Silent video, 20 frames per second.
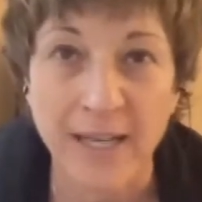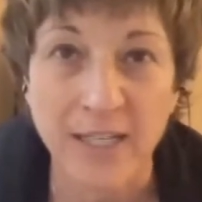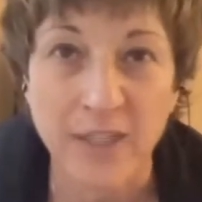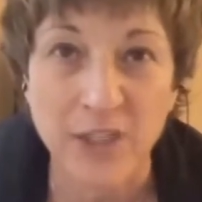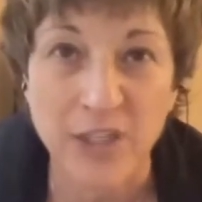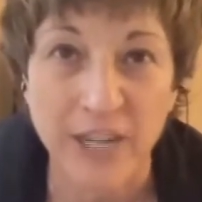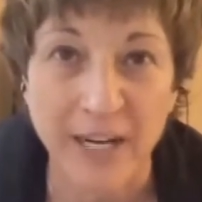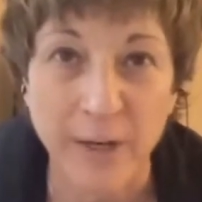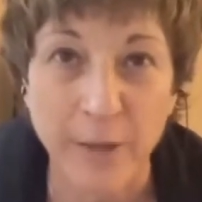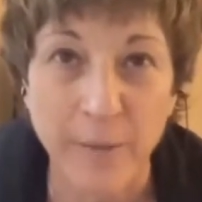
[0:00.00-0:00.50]

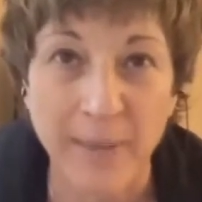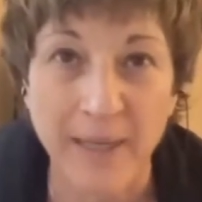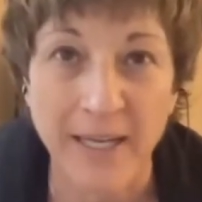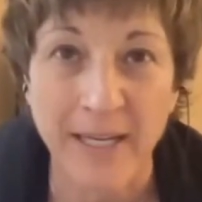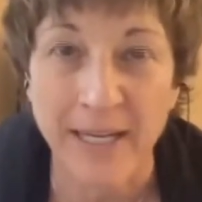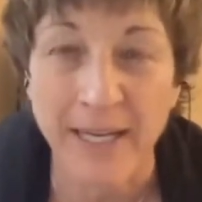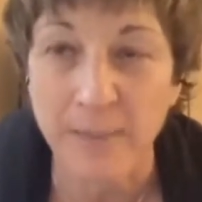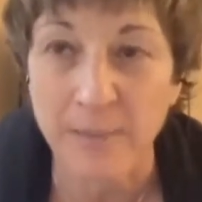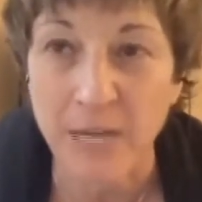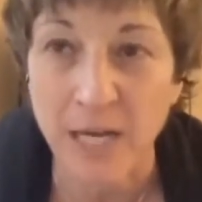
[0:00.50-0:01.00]
gentleman
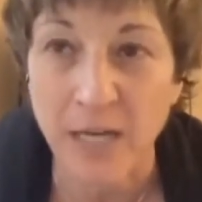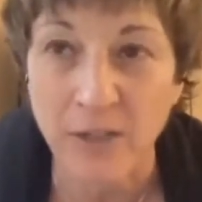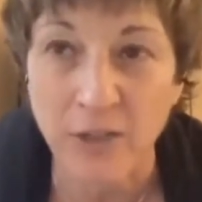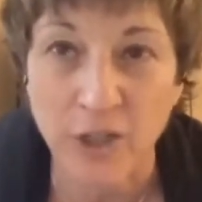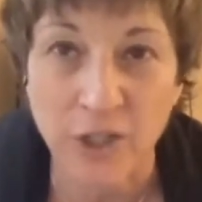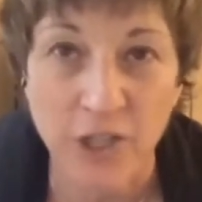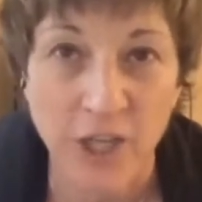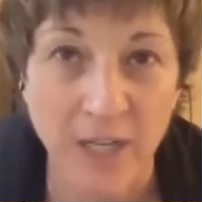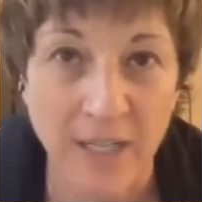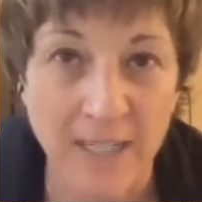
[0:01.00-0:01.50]
named Dr.
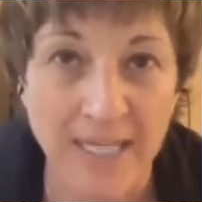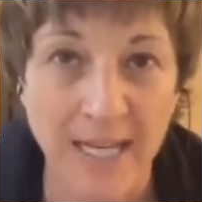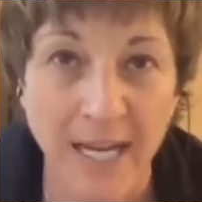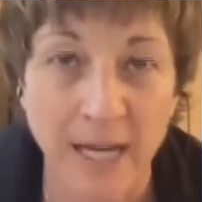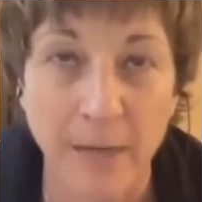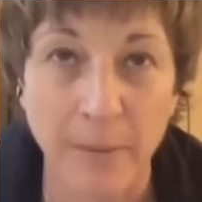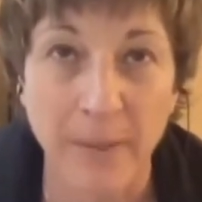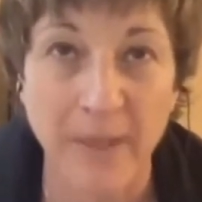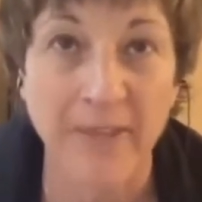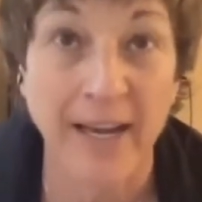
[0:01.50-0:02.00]
Sean
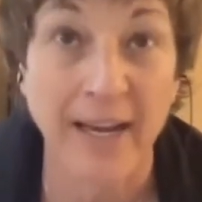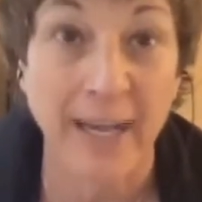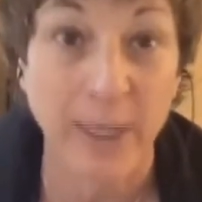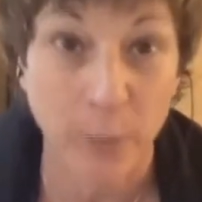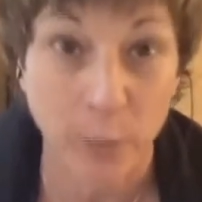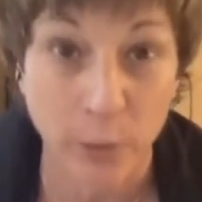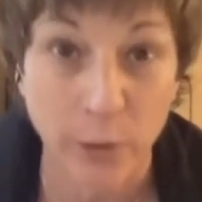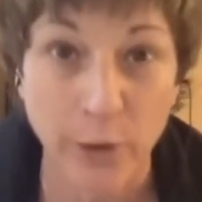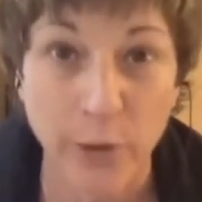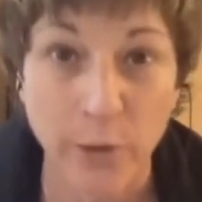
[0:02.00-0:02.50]
Talbot that I
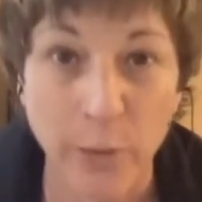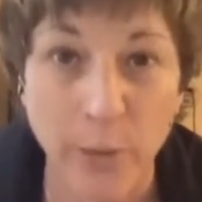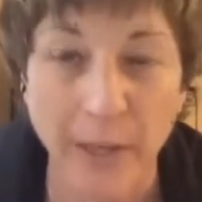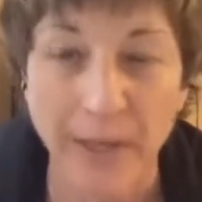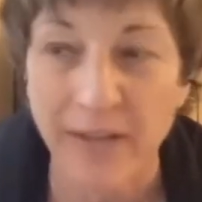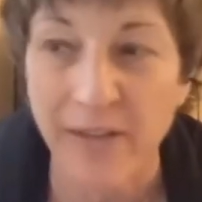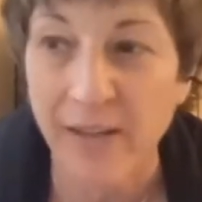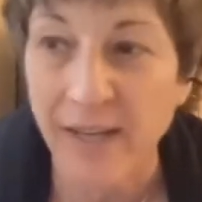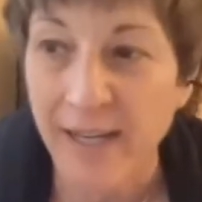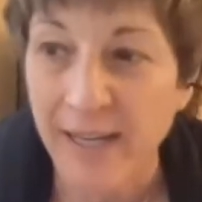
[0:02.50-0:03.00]
work
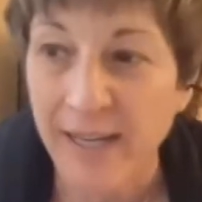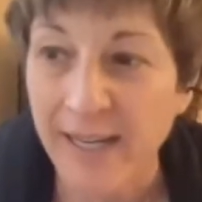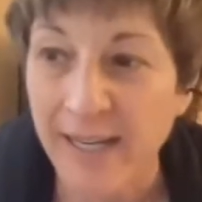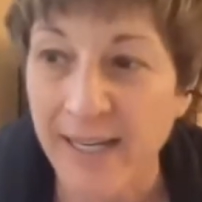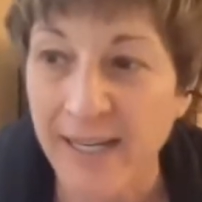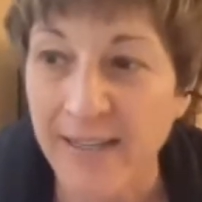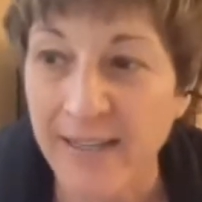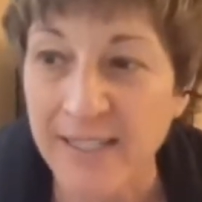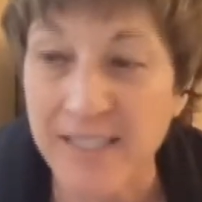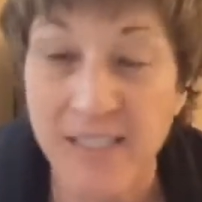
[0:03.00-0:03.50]
with
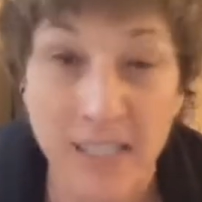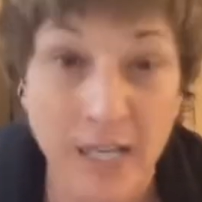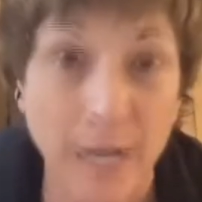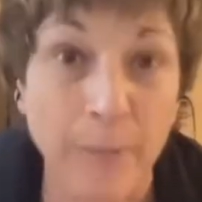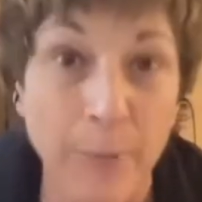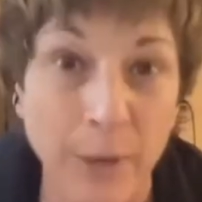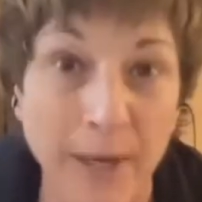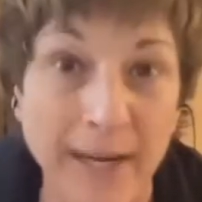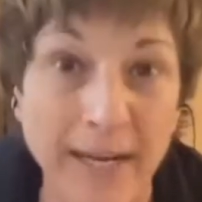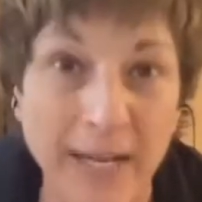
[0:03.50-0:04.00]
in this
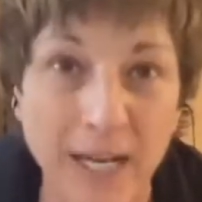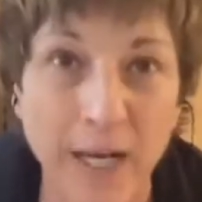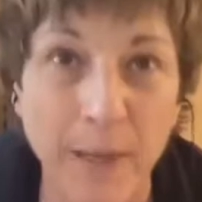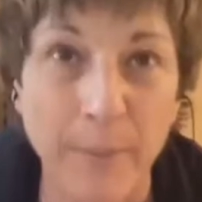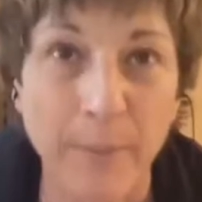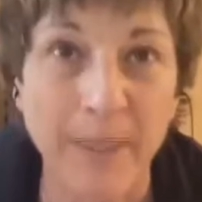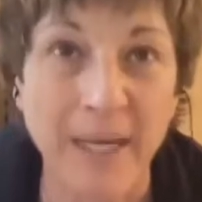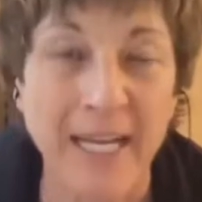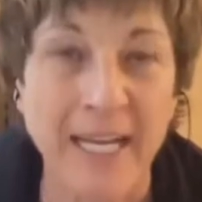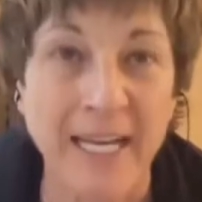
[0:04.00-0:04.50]
GutBrain
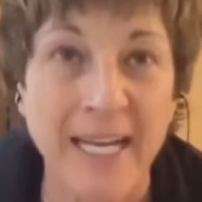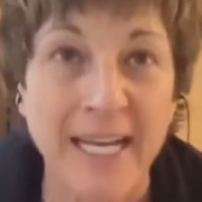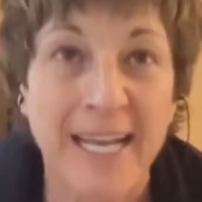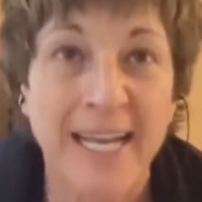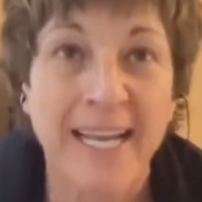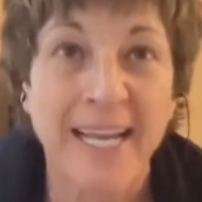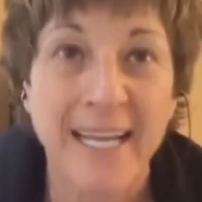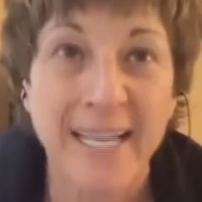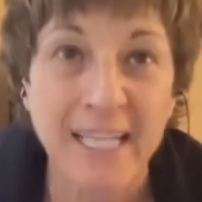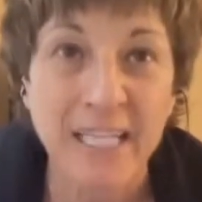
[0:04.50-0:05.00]
company,
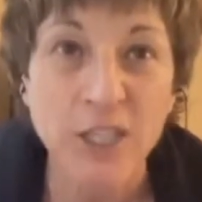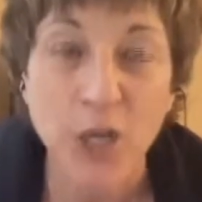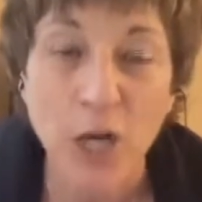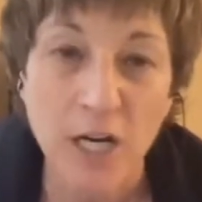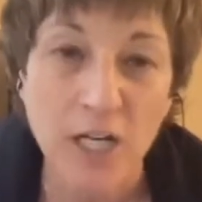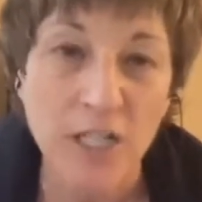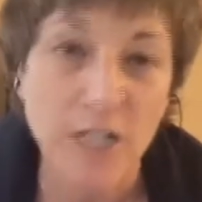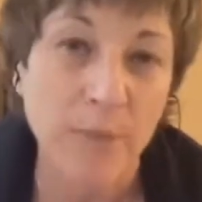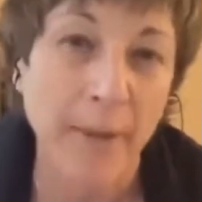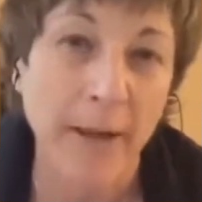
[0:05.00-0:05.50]
he
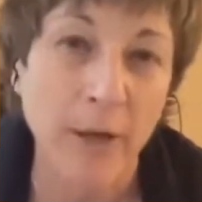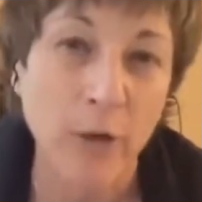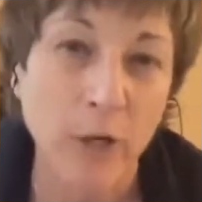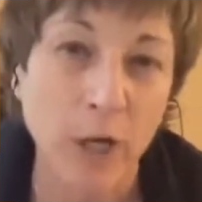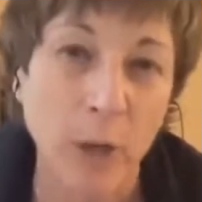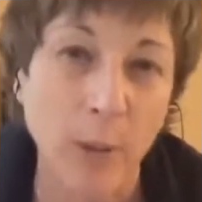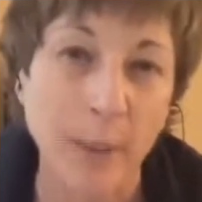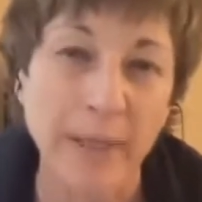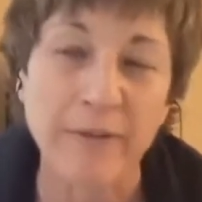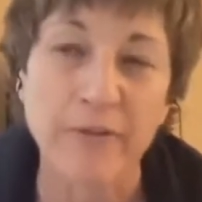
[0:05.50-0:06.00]
talks about
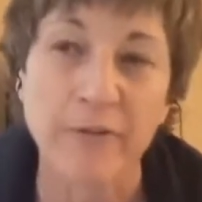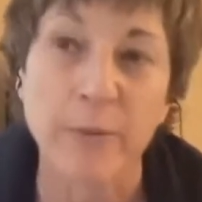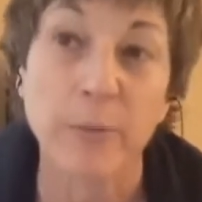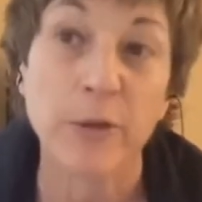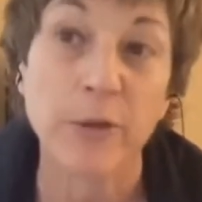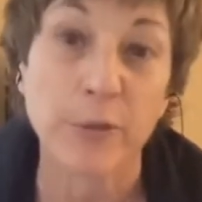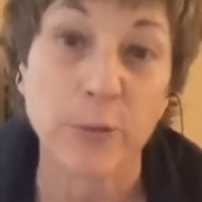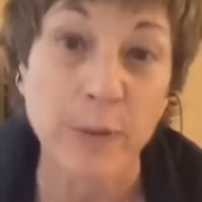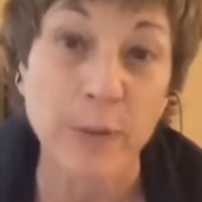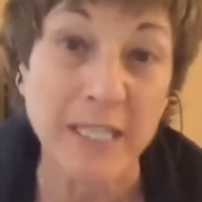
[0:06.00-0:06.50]
going from
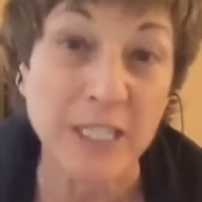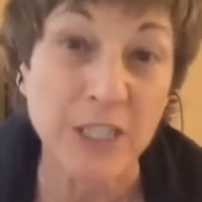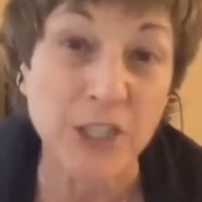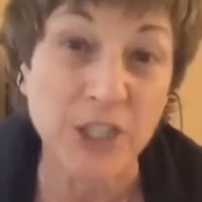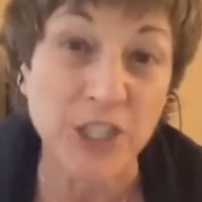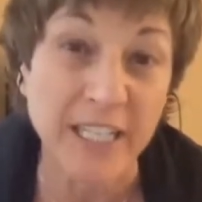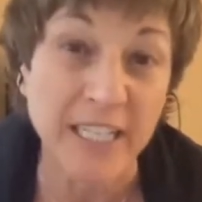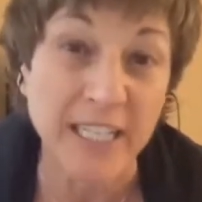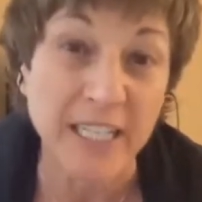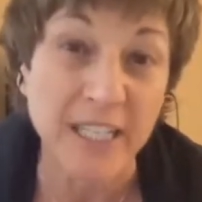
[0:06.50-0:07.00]

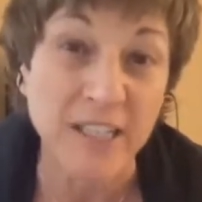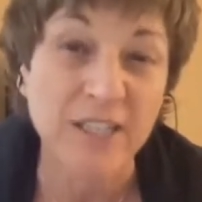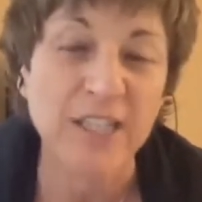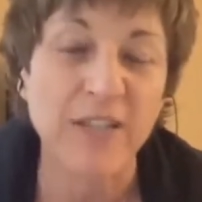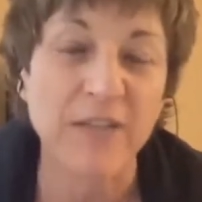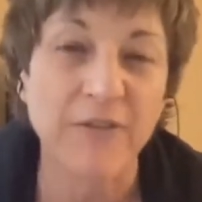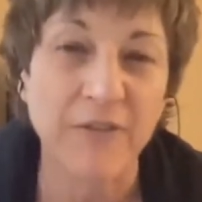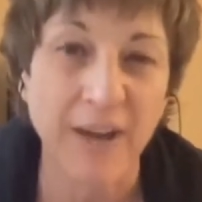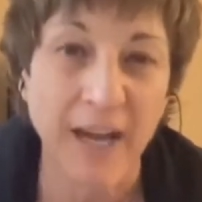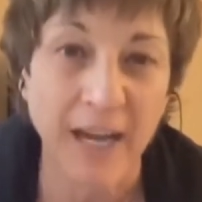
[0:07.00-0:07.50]
3G
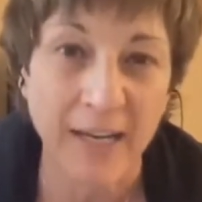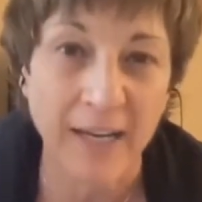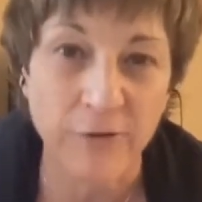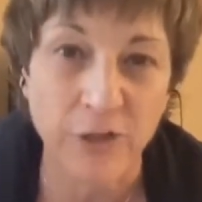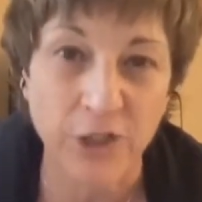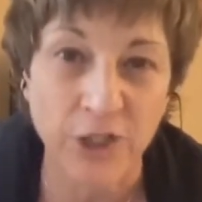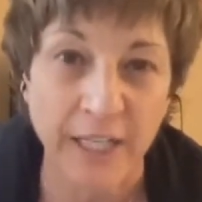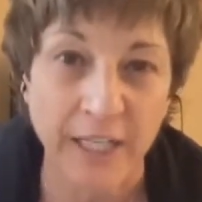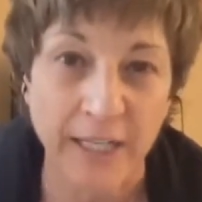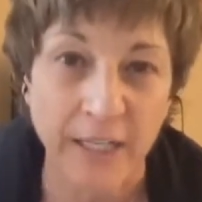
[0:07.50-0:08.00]
to
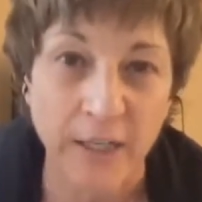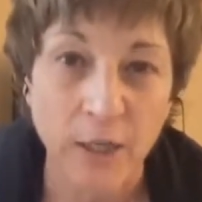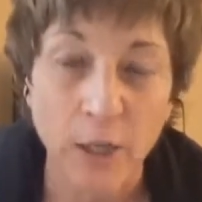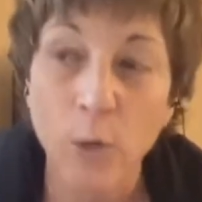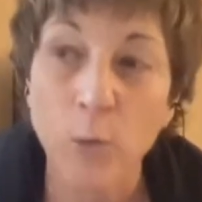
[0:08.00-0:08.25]
5G.